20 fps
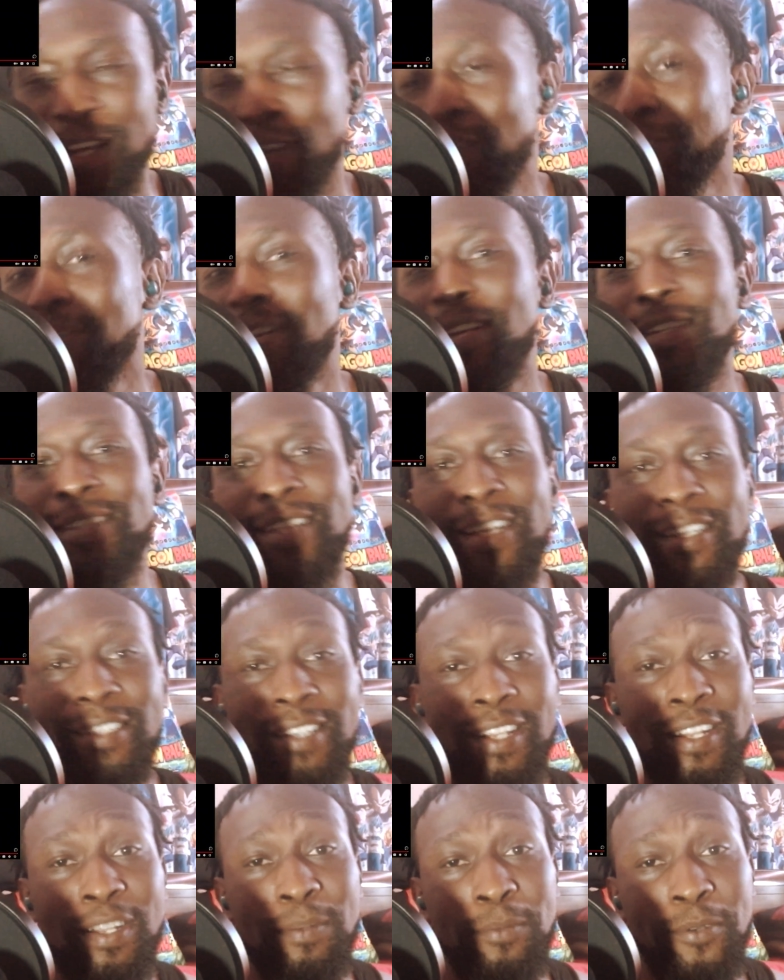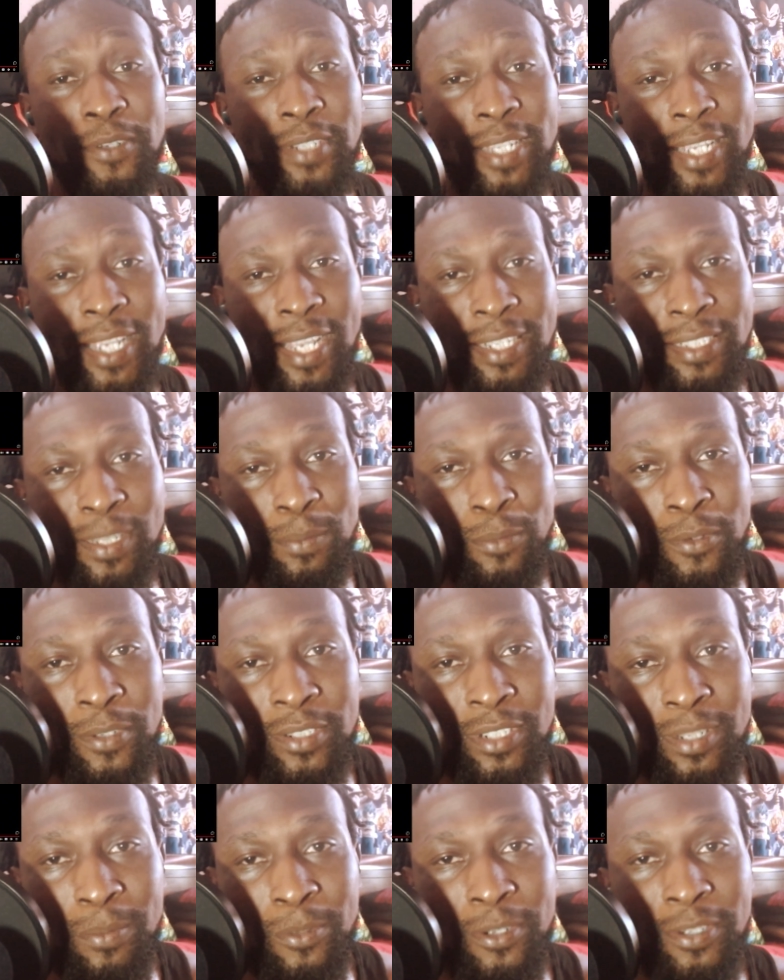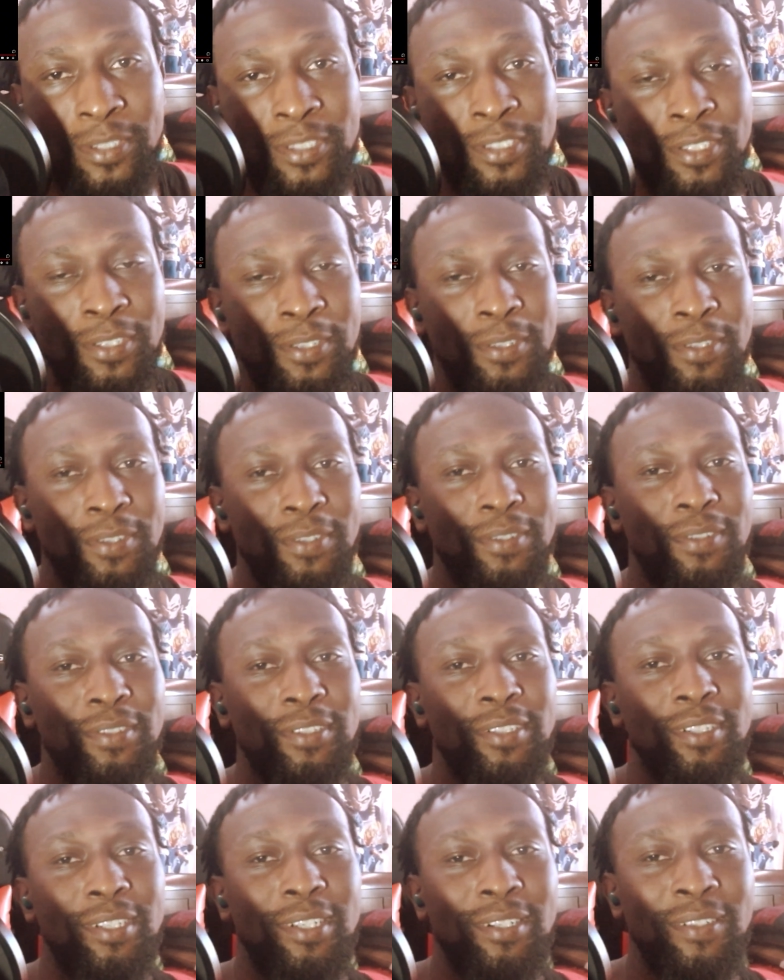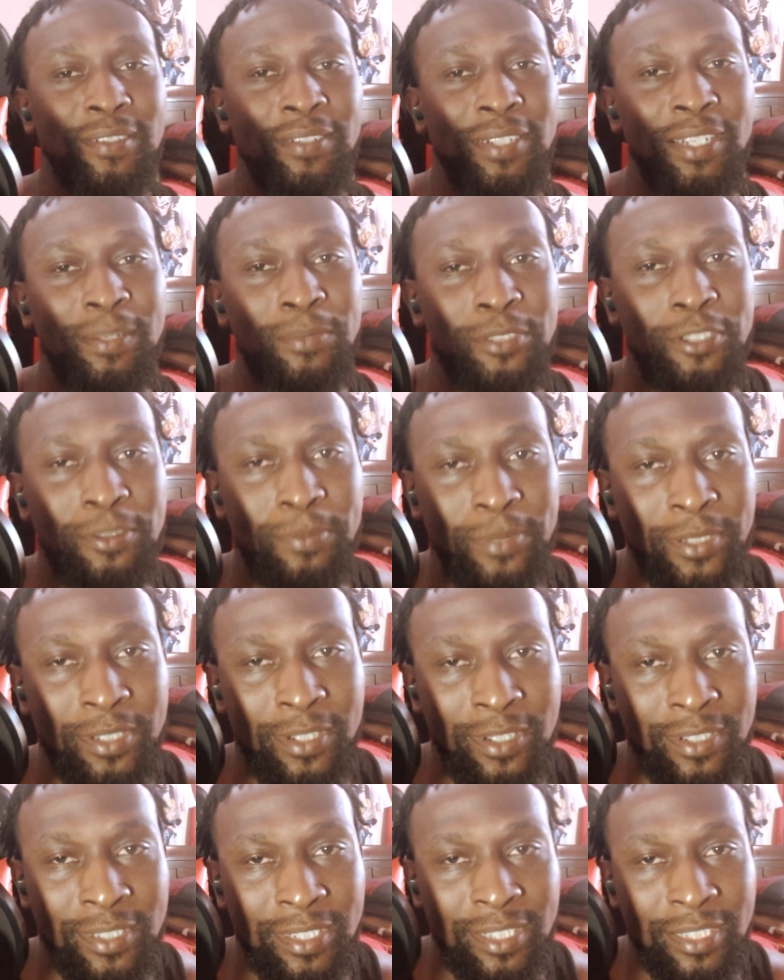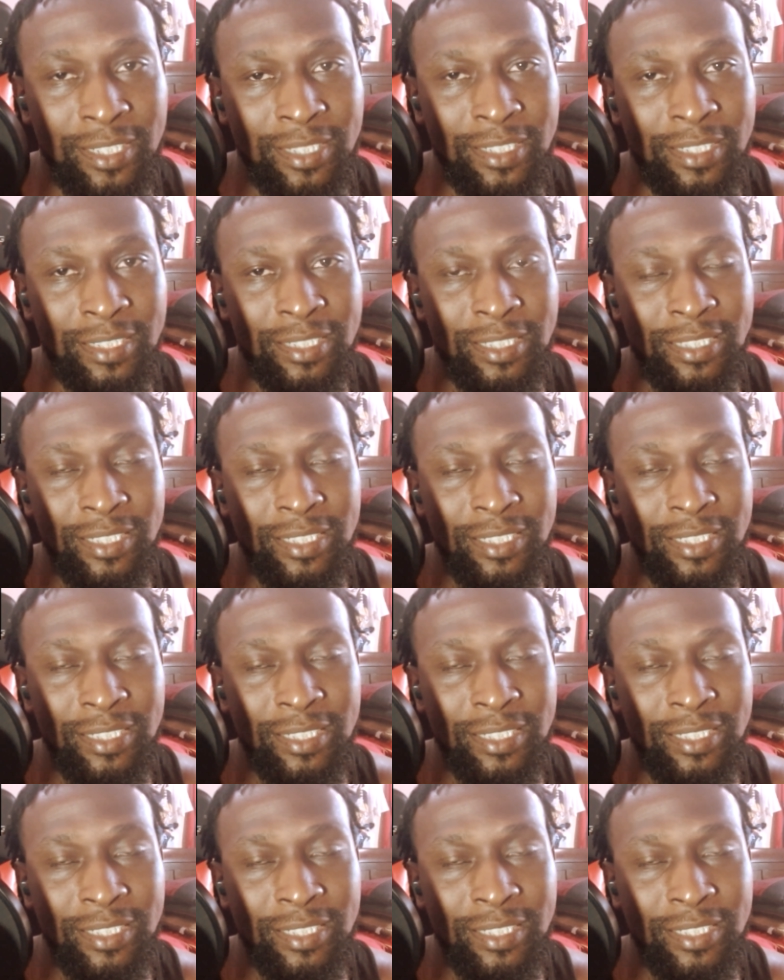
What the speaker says: I was trying to say, Sailor Moon ain't got the moon no more, so her name should be only...